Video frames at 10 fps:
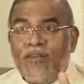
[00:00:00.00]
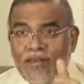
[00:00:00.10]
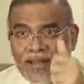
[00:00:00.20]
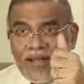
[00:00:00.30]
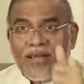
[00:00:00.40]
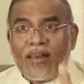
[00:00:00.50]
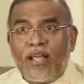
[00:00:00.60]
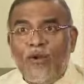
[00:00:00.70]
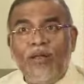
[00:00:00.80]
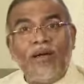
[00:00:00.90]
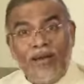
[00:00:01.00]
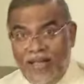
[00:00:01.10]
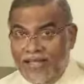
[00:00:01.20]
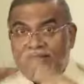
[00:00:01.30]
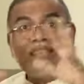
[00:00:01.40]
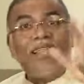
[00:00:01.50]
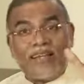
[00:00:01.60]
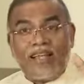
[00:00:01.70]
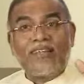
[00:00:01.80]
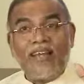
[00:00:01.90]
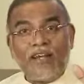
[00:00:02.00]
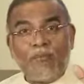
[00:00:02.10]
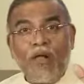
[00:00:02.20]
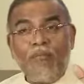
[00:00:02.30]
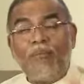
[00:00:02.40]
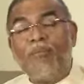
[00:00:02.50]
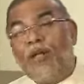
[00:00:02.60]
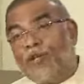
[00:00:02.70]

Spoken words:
regular, then that can create a problem.